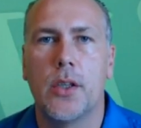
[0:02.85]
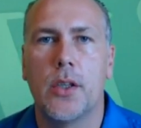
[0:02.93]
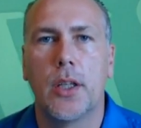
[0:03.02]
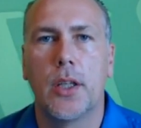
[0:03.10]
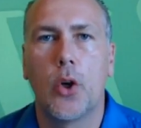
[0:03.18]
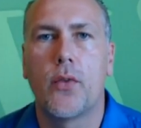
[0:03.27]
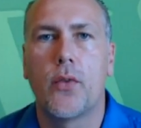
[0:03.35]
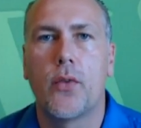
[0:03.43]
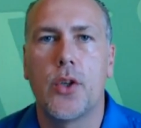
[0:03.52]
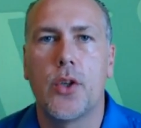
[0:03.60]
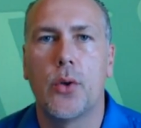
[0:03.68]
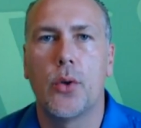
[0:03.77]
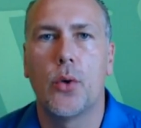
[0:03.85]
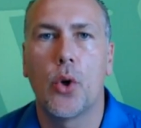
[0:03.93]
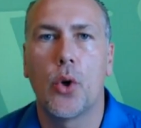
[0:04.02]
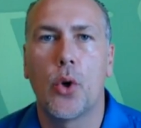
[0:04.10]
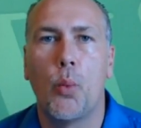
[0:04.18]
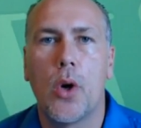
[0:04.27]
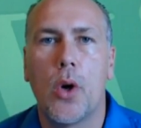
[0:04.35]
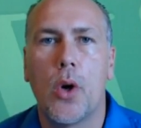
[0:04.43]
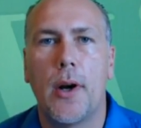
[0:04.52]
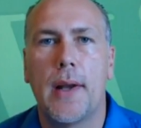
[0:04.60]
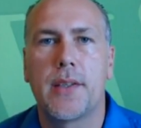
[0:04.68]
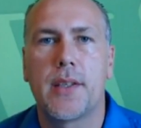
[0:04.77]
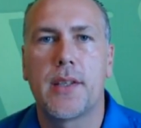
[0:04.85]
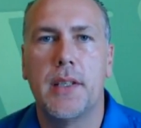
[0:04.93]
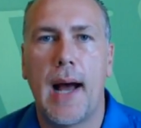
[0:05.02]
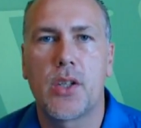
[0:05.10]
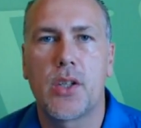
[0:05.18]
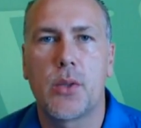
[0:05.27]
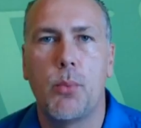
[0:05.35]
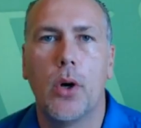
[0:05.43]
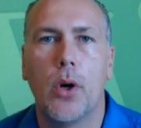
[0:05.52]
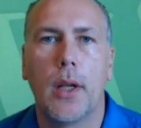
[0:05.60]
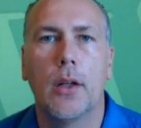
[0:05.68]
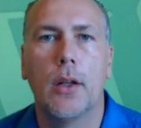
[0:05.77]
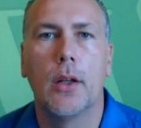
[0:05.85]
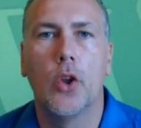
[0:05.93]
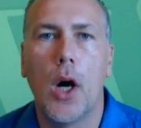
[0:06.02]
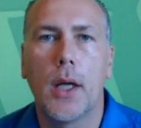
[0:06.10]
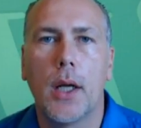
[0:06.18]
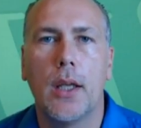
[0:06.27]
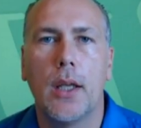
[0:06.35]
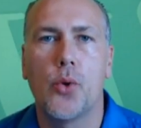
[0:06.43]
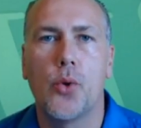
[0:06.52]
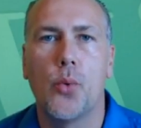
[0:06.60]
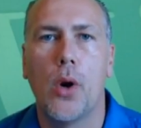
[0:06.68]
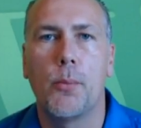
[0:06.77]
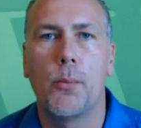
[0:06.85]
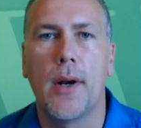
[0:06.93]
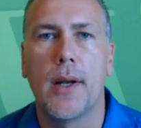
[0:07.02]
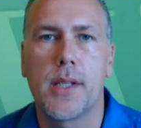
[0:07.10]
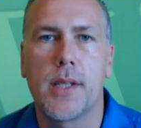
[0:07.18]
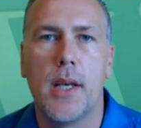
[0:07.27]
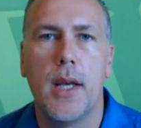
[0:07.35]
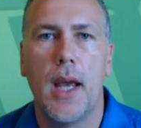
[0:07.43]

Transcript: you can go over to your WordPress dashboard and log into WordPress,